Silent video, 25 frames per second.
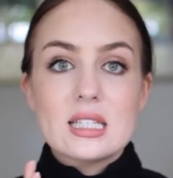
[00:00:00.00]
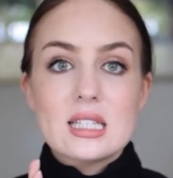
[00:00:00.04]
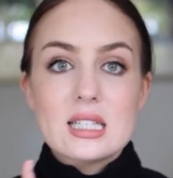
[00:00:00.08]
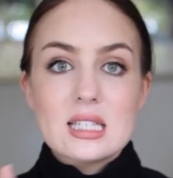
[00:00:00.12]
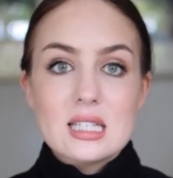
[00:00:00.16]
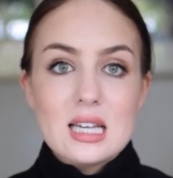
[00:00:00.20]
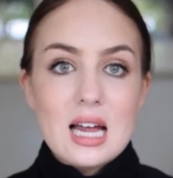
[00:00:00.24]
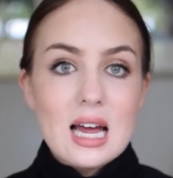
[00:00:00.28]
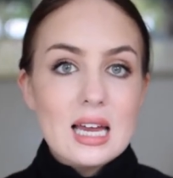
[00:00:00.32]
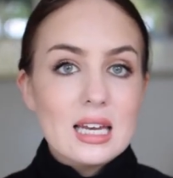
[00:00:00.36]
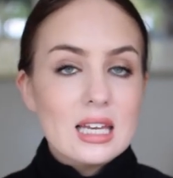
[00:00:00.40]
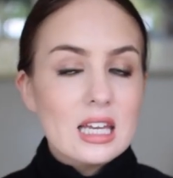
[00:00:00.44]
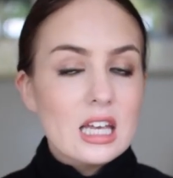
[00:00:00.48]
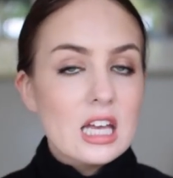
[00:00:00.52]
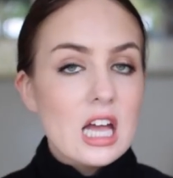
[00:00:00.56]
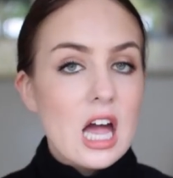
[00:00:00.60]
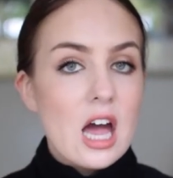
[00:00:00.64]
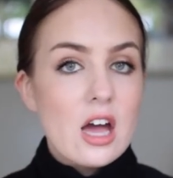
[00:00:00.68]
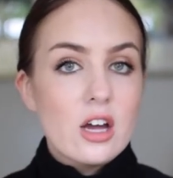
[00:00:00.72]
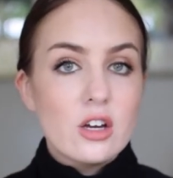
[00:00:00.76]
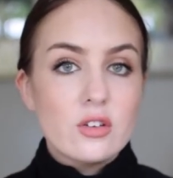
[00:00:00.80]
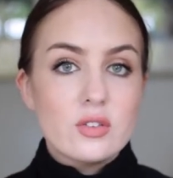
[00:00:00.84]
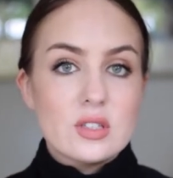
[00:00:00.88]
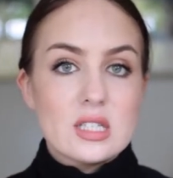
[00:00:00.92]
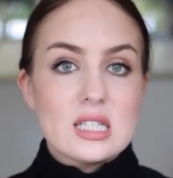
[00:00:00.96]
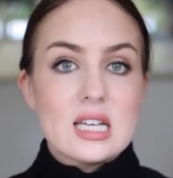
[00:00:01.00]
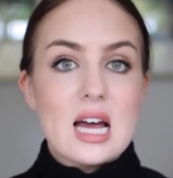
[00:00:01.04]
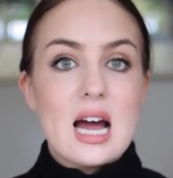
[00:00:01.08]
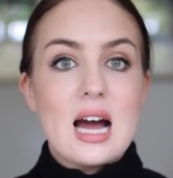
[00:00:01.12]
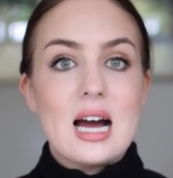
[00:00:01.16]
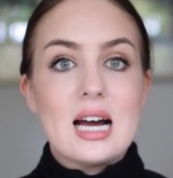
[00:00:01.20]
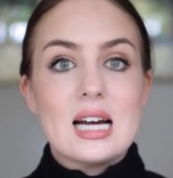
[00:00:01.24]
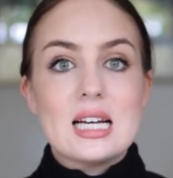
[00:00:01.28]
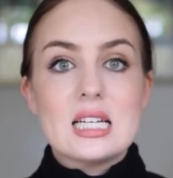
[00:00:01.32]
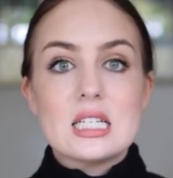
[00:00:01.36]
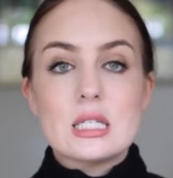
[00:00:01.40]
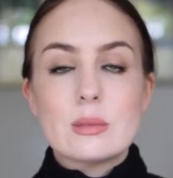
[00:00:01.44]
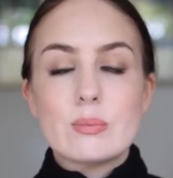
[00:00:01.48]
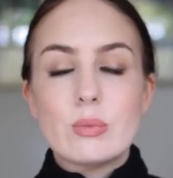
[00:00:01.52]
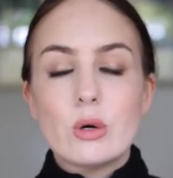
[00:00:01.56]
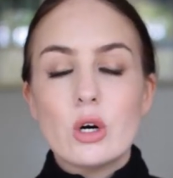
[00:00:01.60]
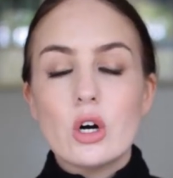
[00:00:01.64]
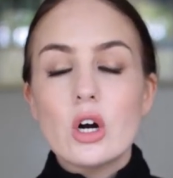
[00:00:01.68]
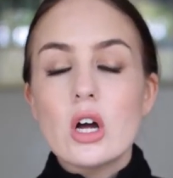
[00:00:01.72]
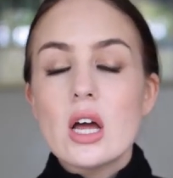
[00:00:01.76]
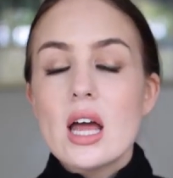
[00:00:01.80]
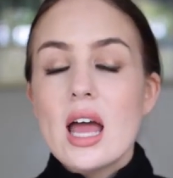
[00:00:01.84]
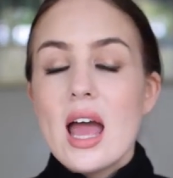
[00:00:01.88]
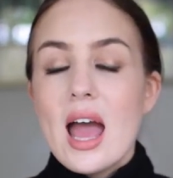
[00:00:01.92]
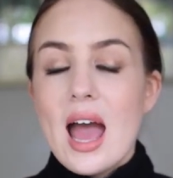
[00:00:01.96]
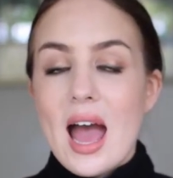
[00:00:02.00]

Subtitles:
Slightly oversized, but